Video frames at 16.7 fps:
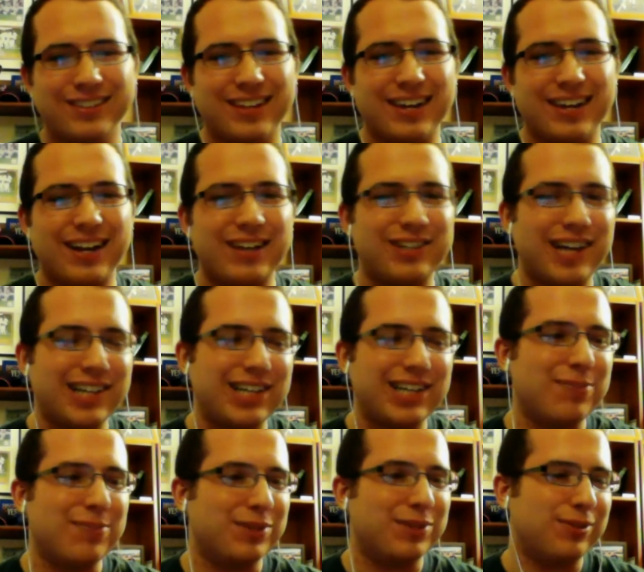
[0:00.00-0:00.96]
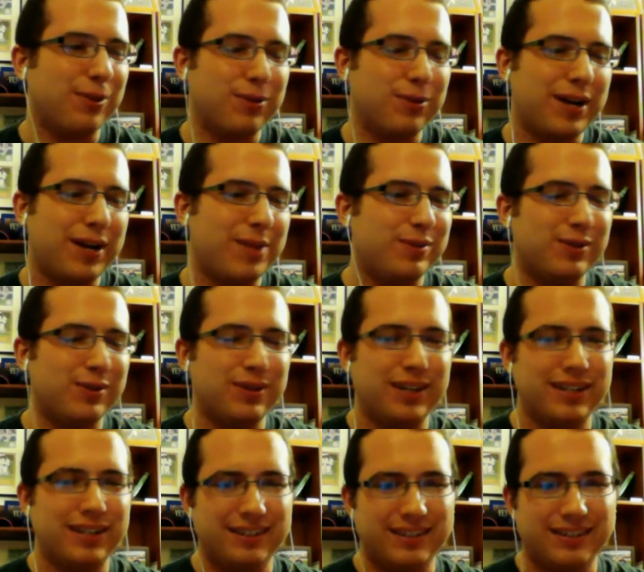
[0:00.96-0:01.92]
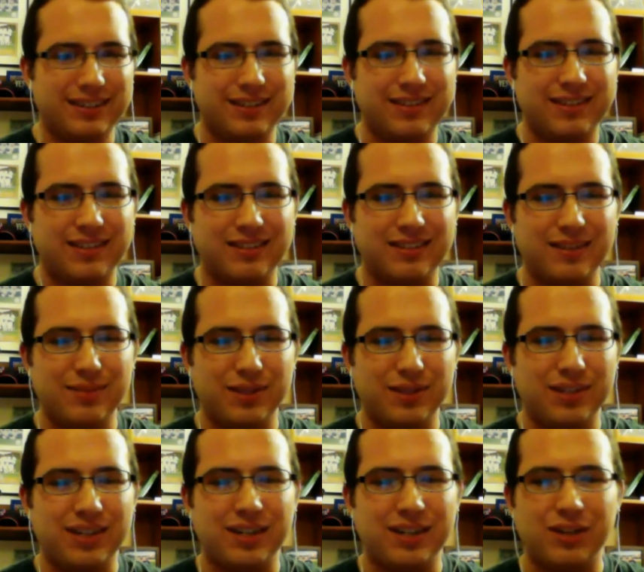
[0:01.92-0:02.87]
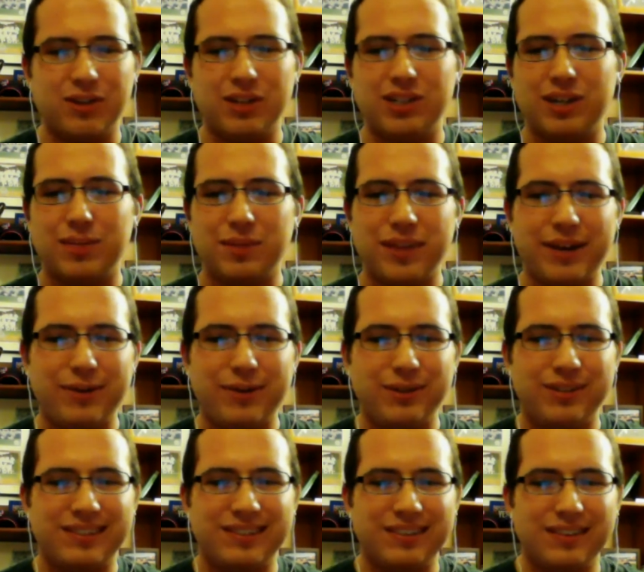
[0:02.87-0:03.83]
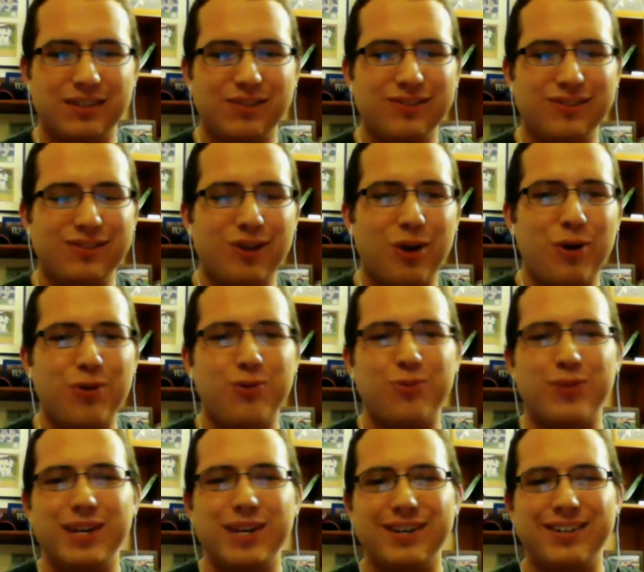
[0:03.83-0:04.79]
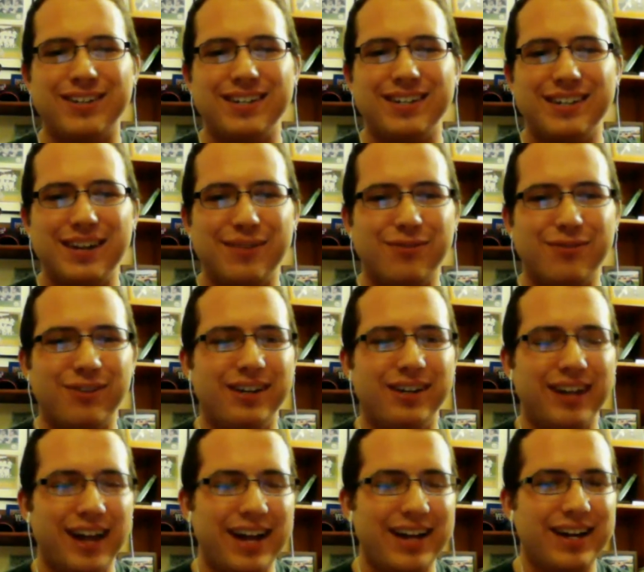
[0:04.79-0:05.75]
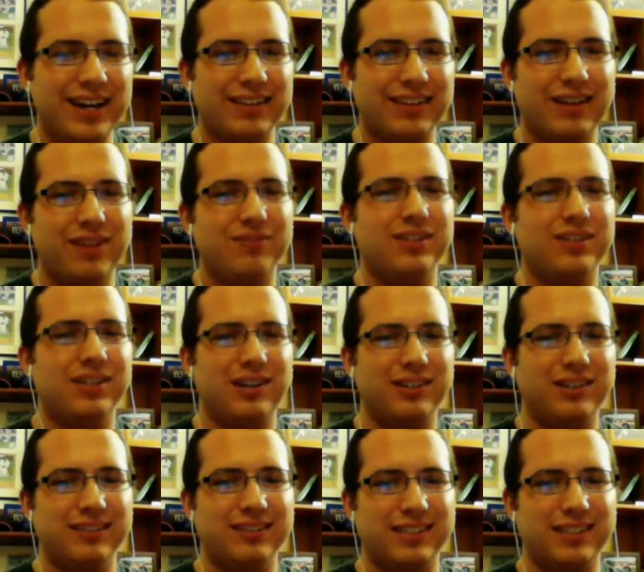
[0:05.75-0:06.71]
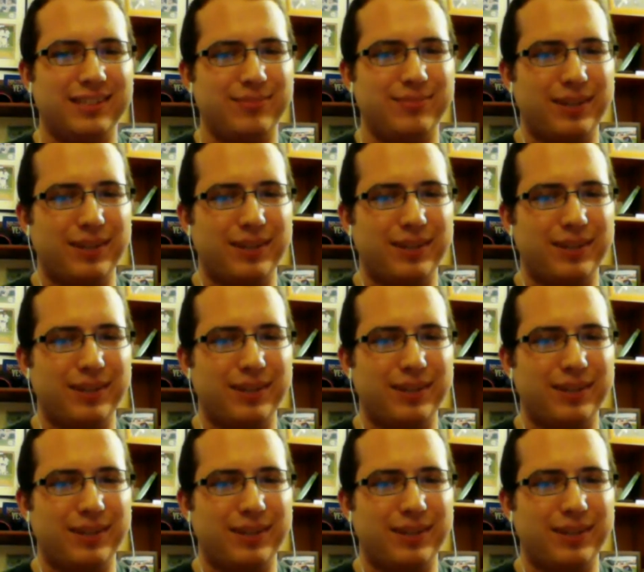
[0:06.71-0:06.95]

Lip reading: Like, Josh Hamilton wrote that episode, and seemingly did a great job, but that was so weird and different, and I loved it, honestly.